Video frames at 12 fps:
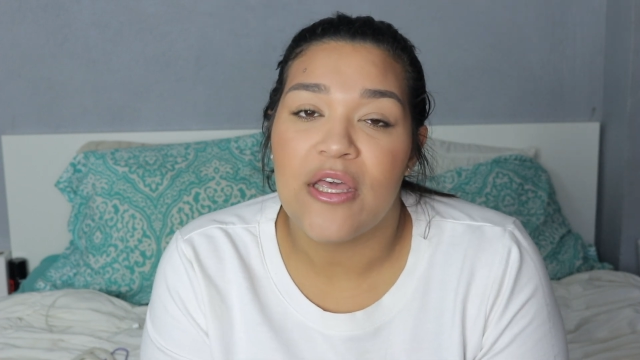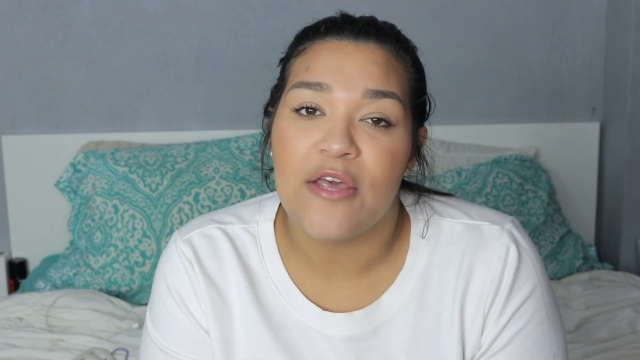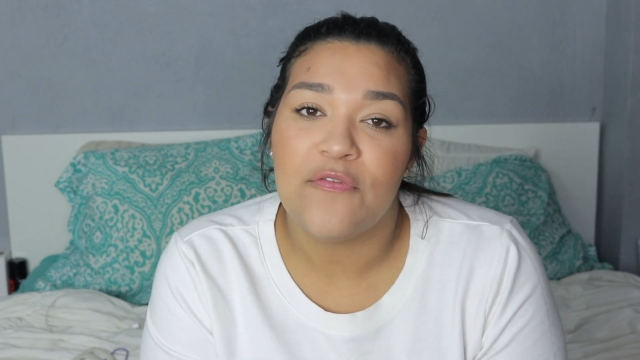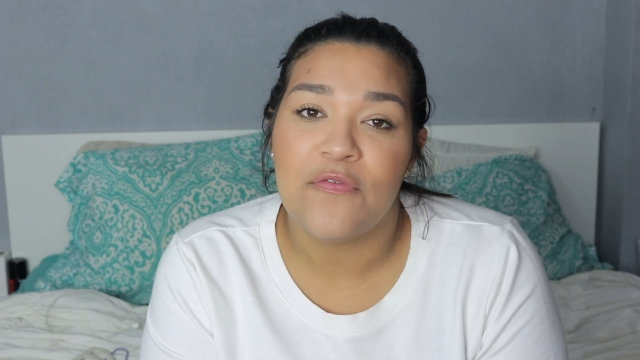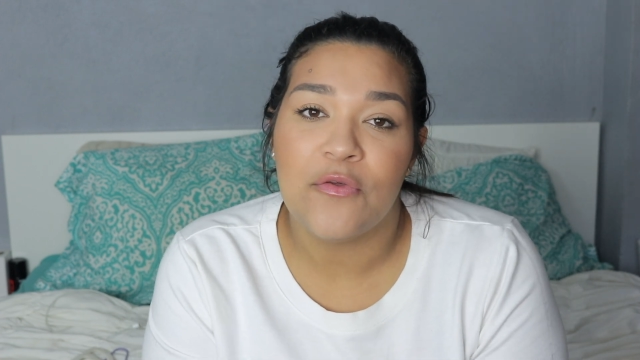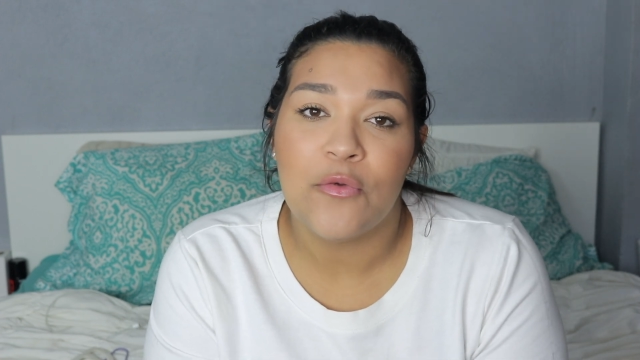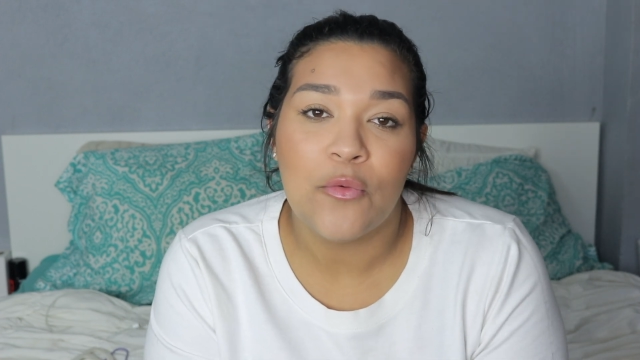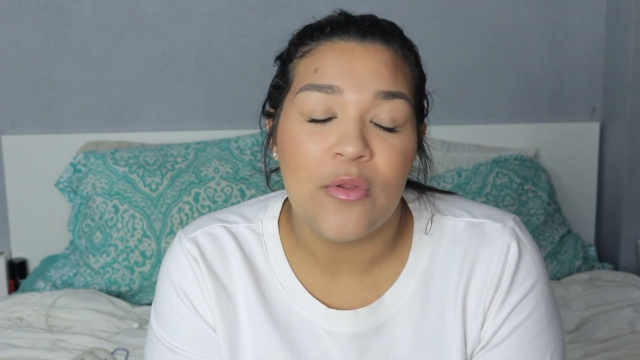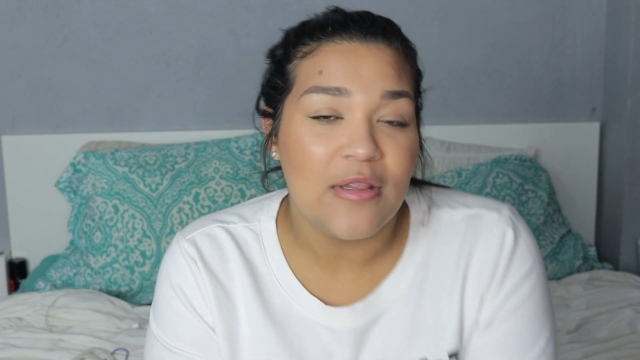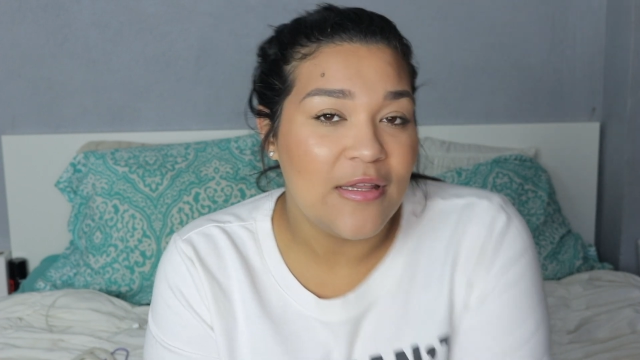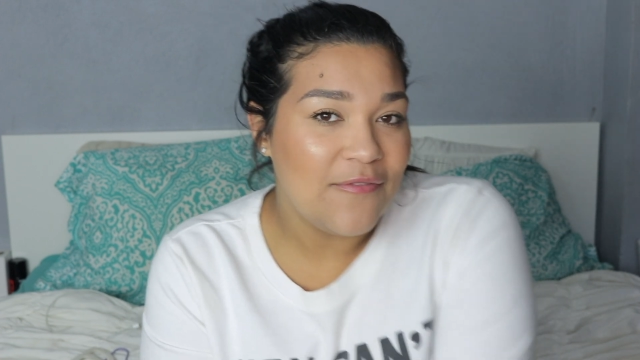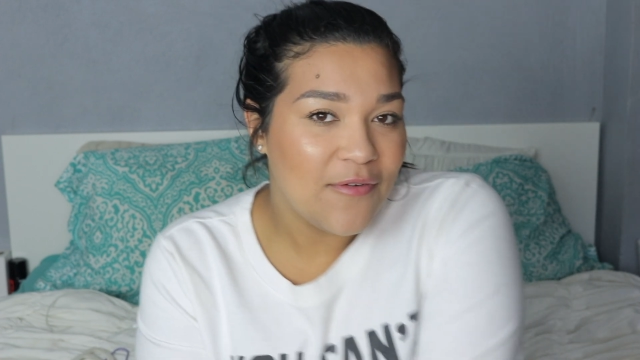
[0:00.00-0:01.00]
if you
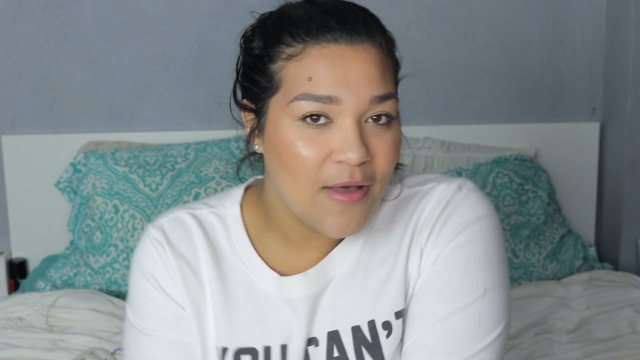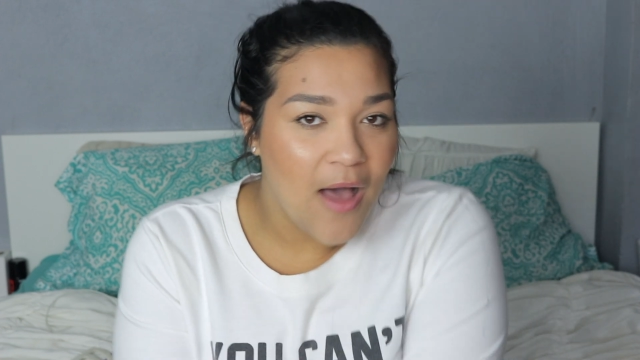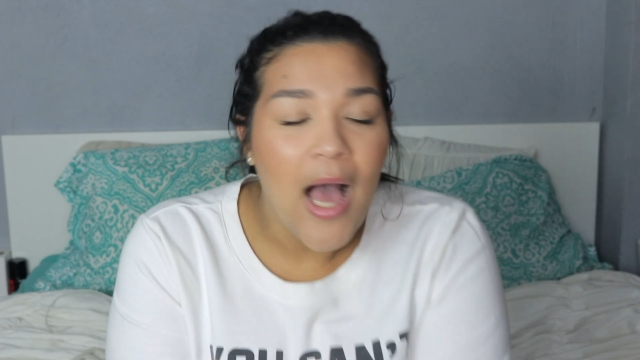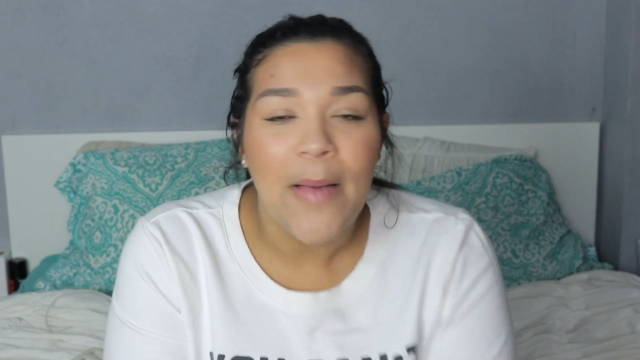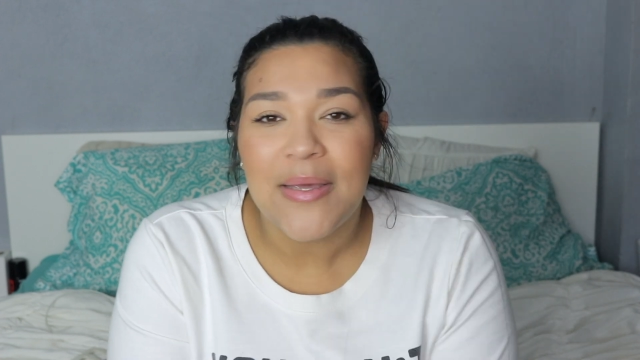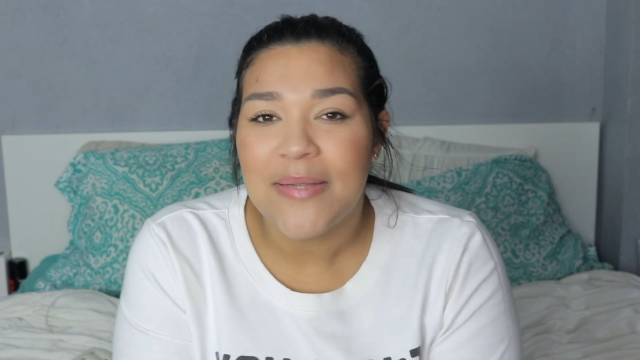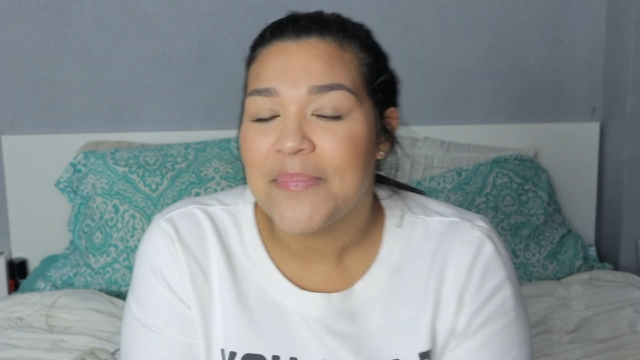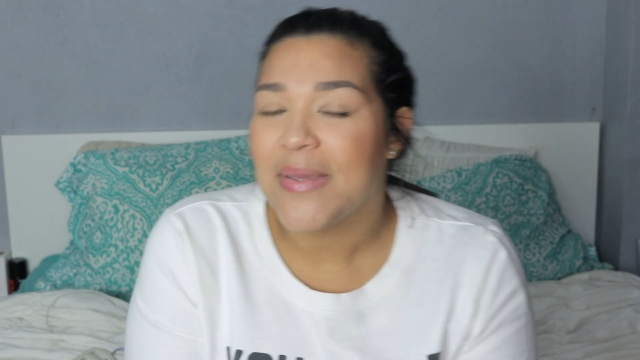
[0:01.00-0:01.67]
leave a comment,